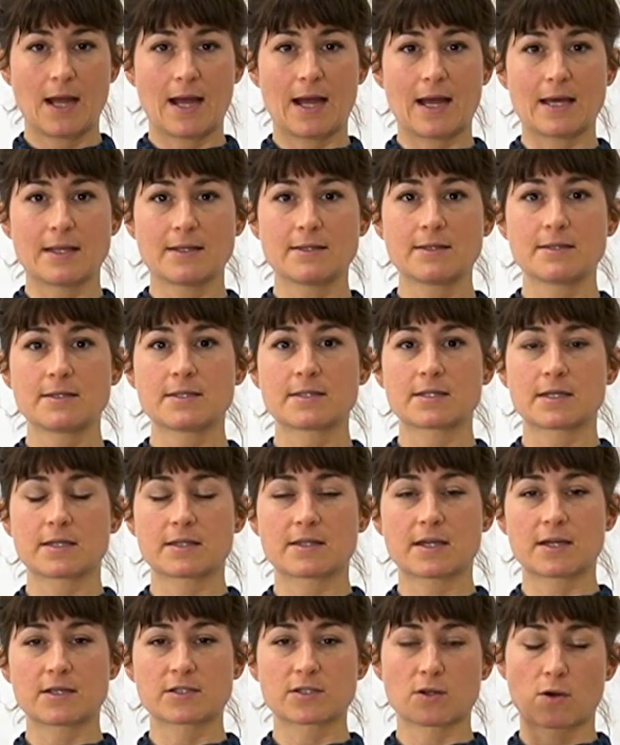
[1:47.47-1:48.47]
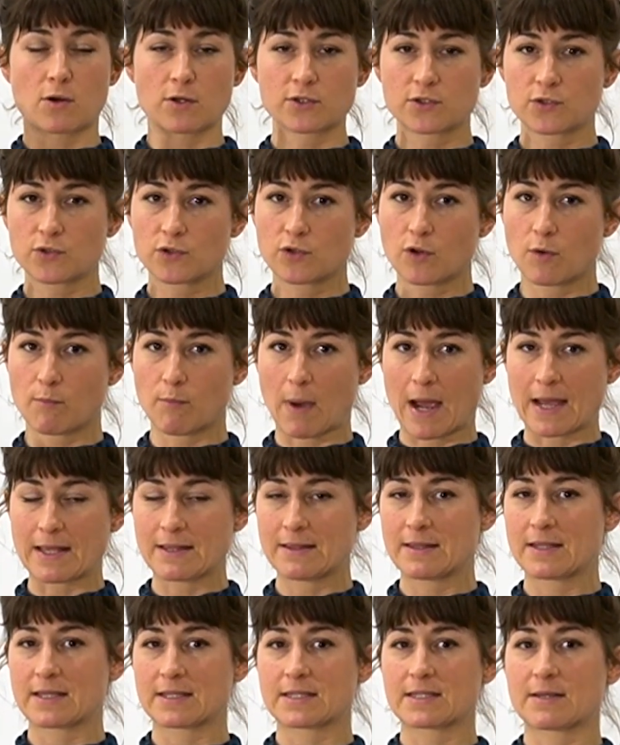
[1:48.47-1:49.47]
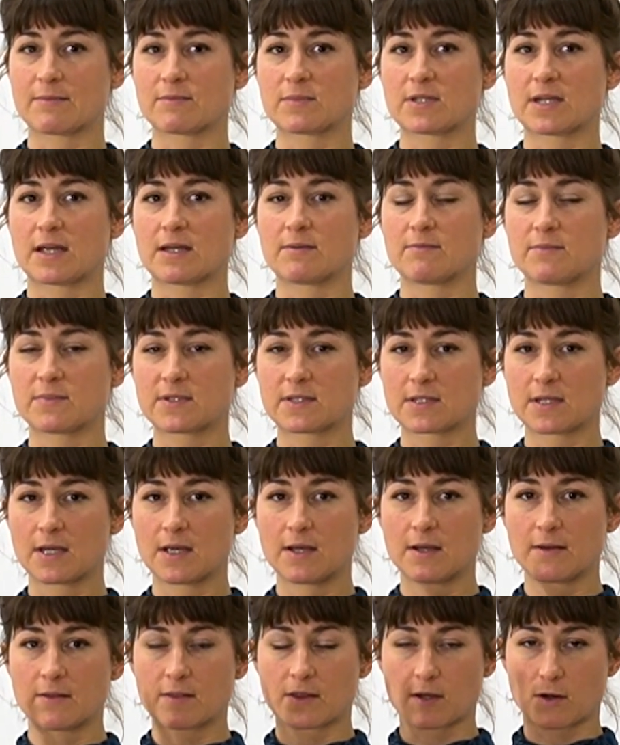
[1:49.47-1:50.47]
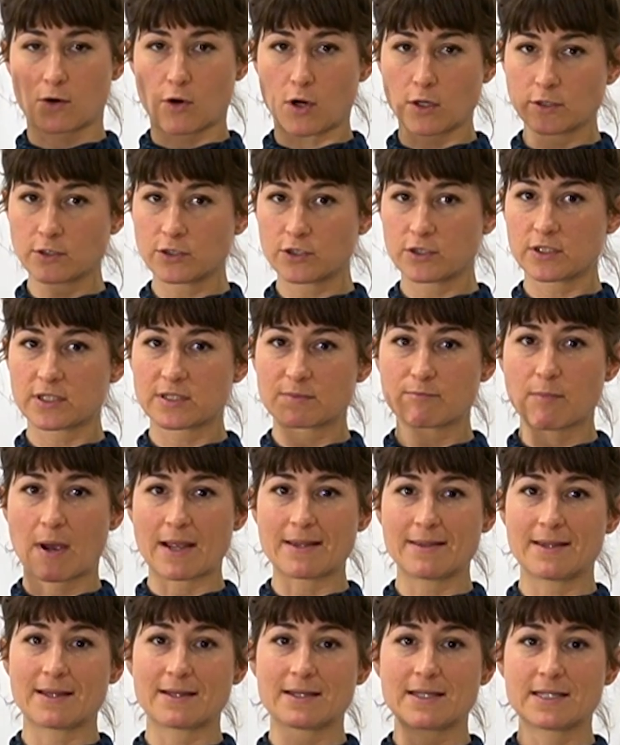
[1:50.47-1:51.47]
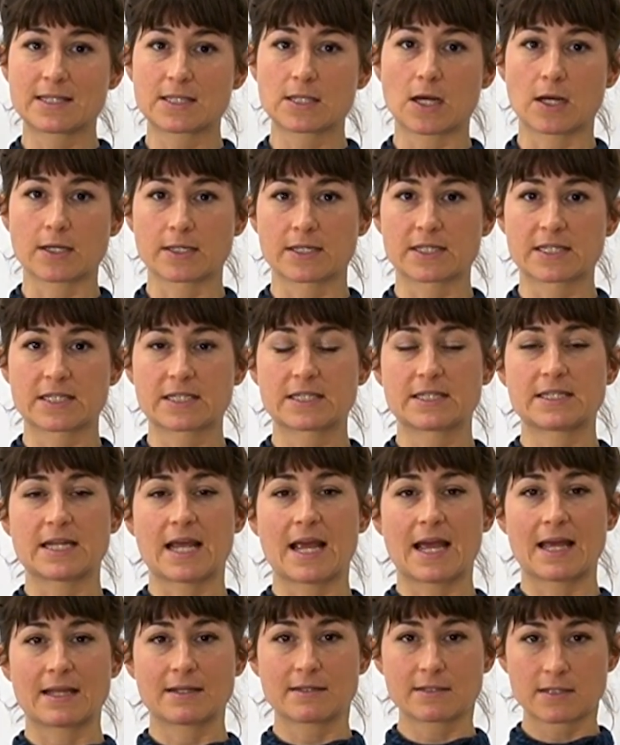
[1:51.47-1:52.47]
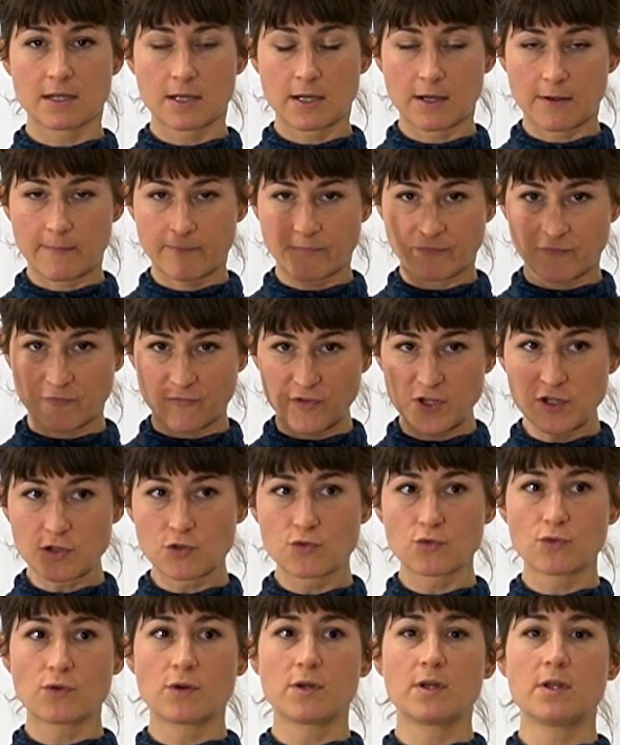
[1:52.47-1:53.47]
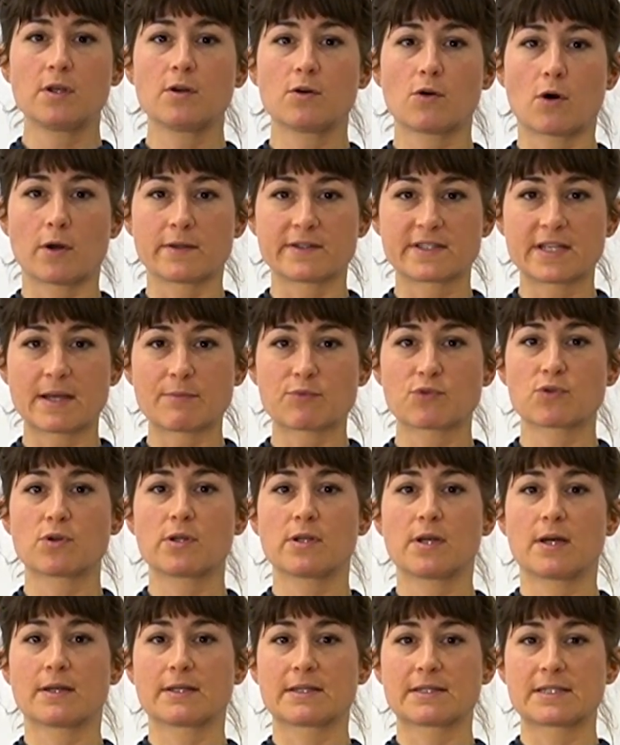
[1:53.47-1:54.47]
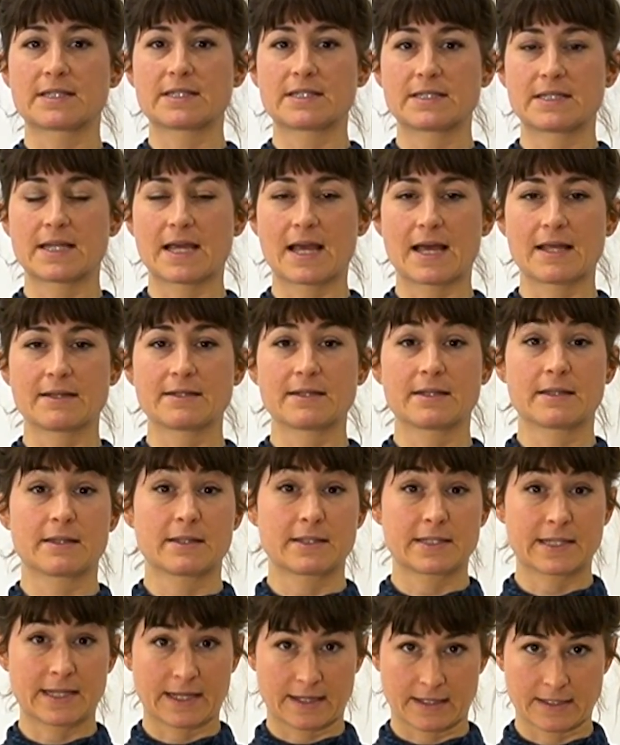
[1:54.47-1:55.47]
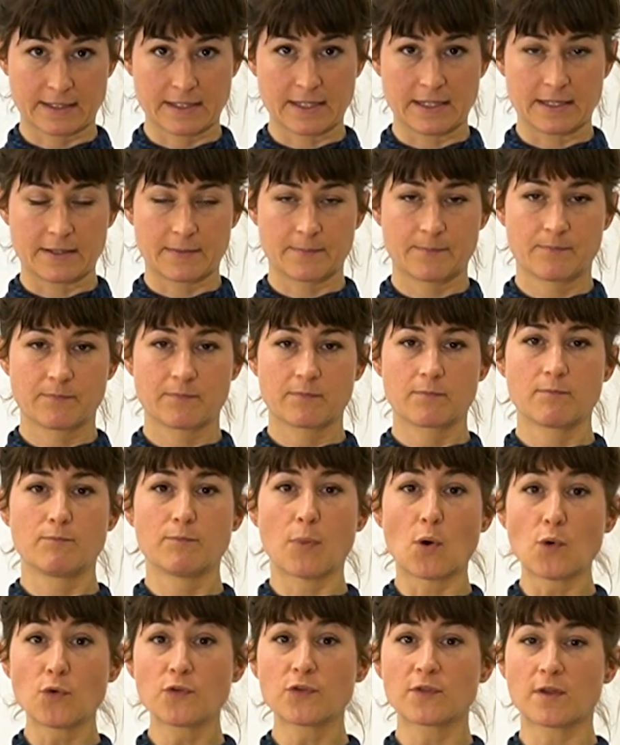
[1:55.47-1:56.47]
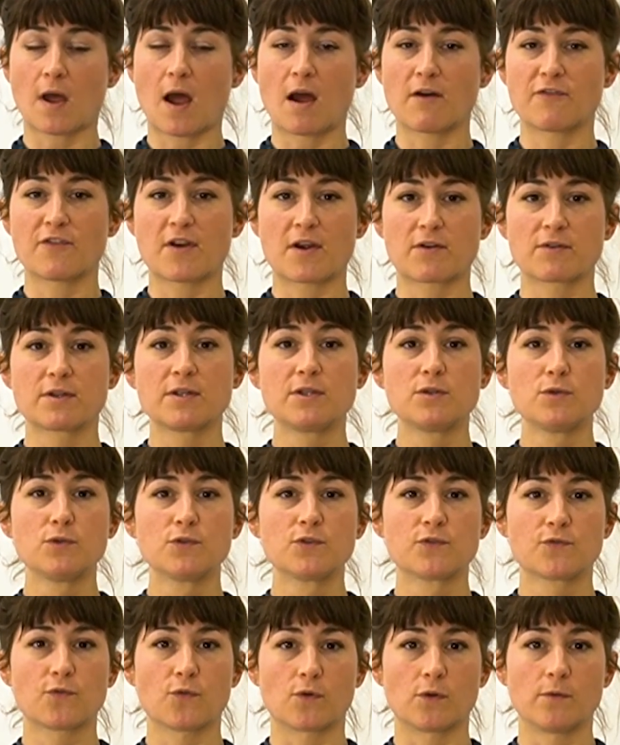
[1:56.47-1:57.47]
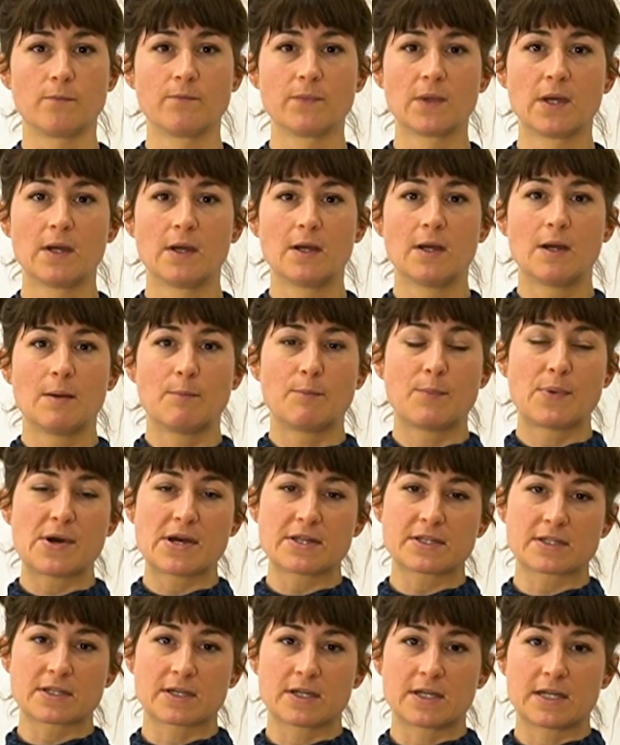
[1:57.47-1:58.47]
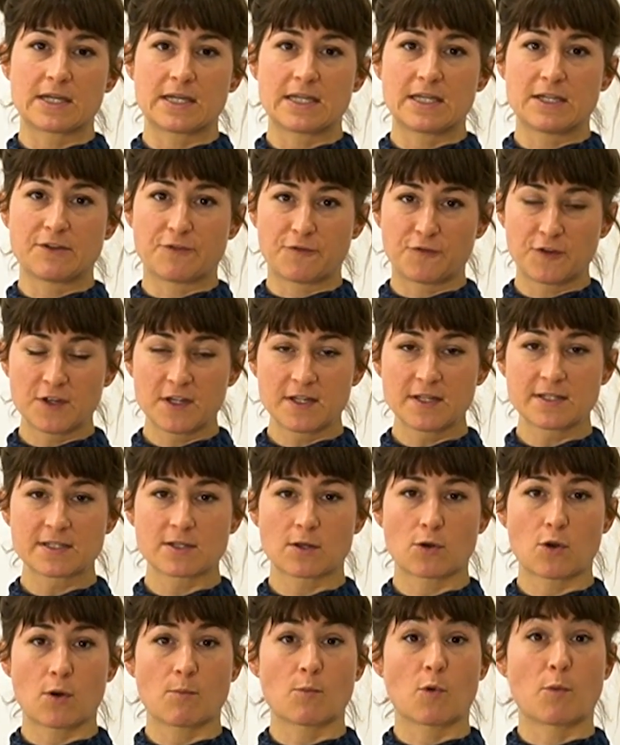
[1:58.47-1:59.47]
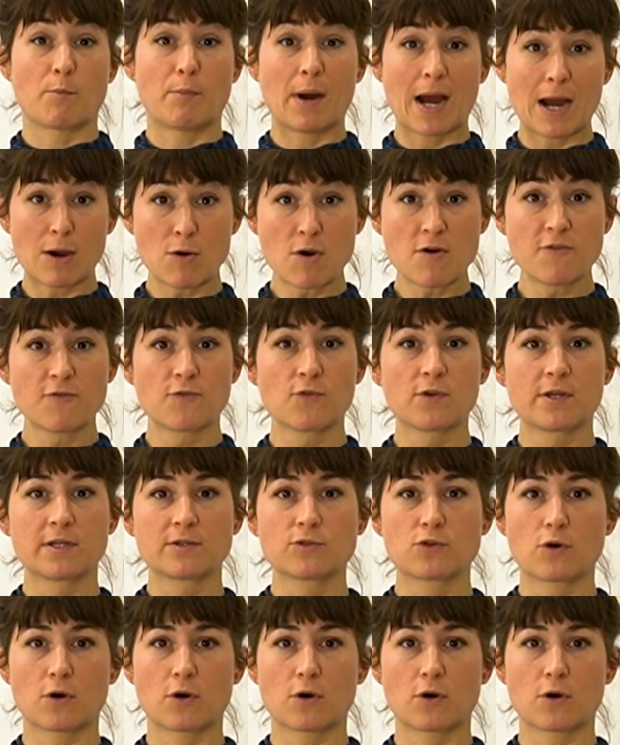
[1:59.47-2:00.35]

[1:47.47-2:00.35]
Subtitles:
And there's also your mind, that sometimes the conscious mind that needs to understand, visually, conceptually understand the technique. Both are very useful, but it feels a lot more powerful and